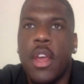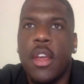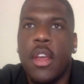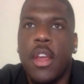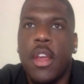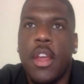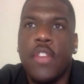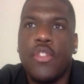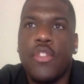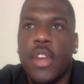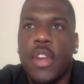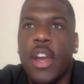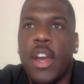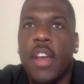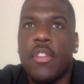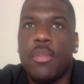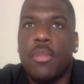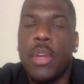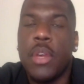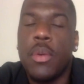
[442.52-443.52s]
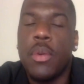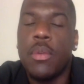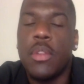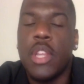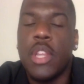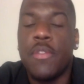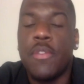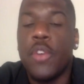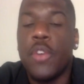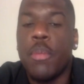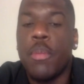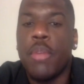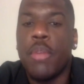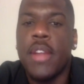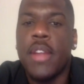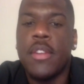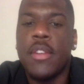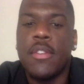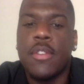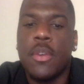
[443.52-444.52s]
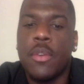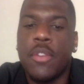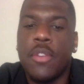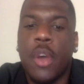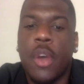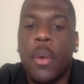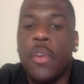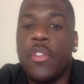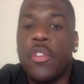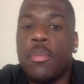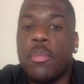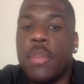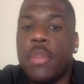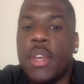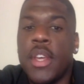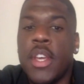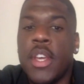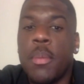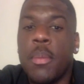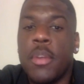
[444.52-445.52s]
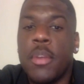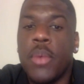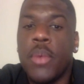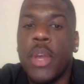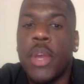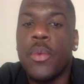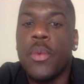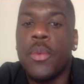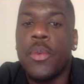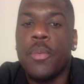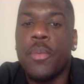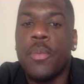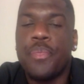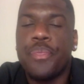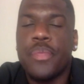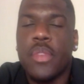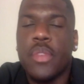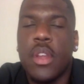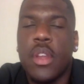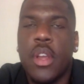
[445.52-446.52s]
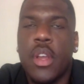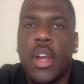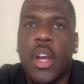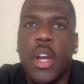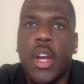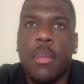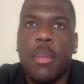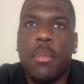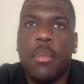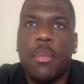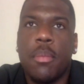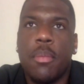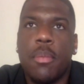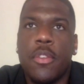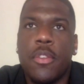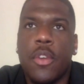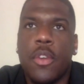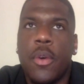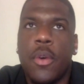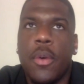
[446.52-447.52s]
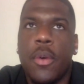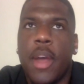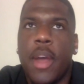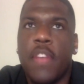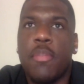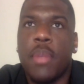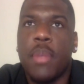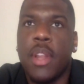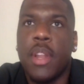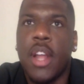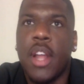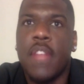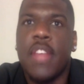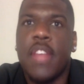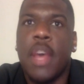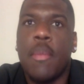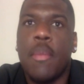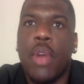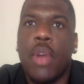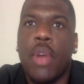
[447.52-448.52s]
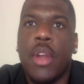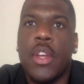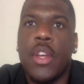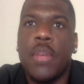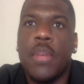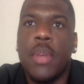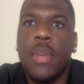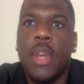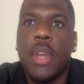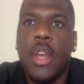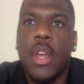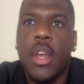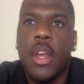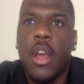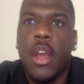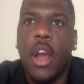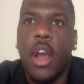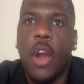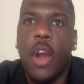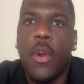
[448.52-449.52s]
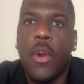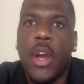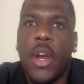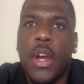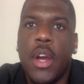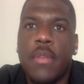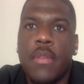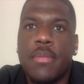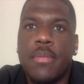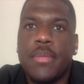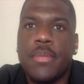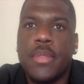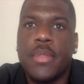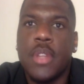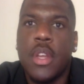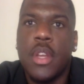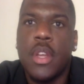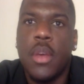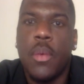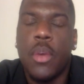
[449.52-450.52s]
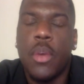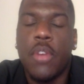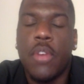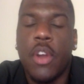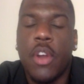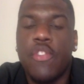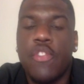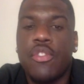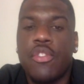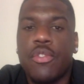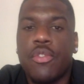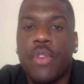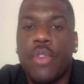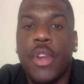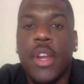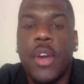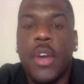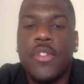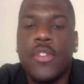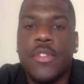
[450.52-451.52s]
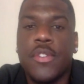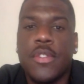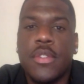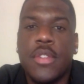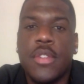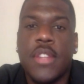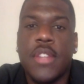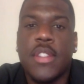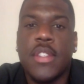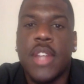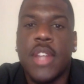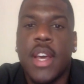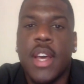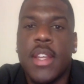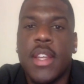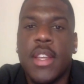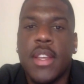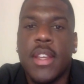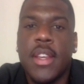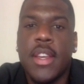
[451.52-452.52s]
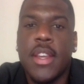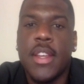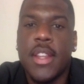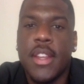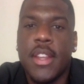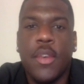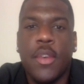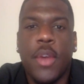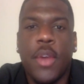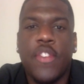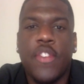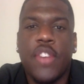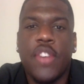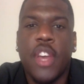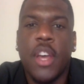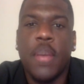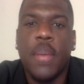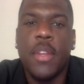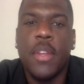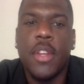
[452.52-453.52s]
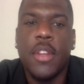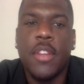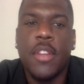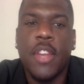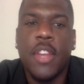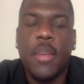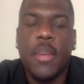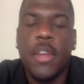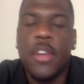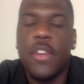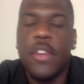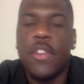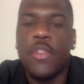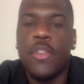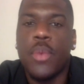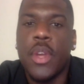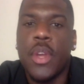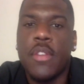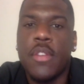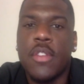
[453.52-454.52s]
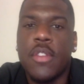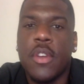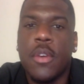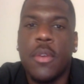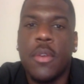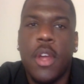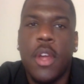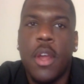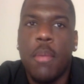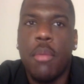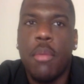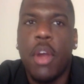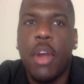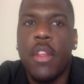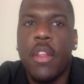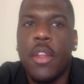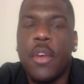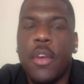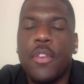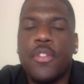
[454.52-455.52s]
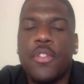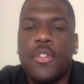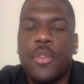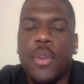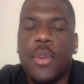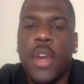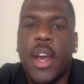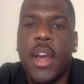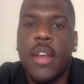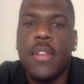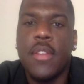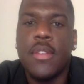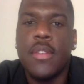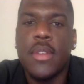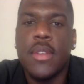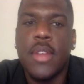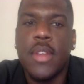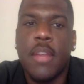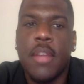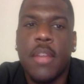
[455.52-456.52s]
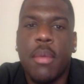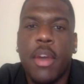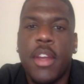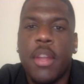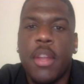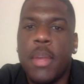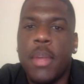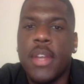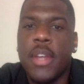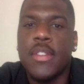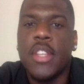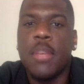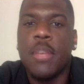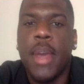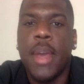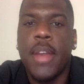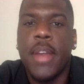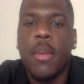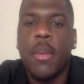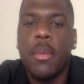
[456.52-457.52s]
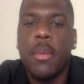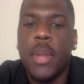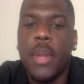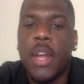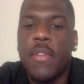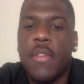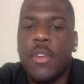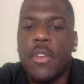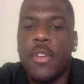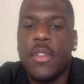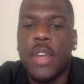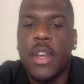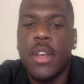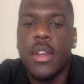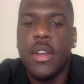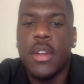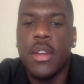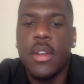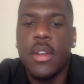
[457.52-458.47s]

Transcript: injured guys. We lived during practice, so it was always me and him in the weight room. So I spent a lot of time around him. One of our strength coaches, Nick Zanani, he did a great job, taking me under his wing. So probably those two guys had probably the biggest impact on me when I first got here.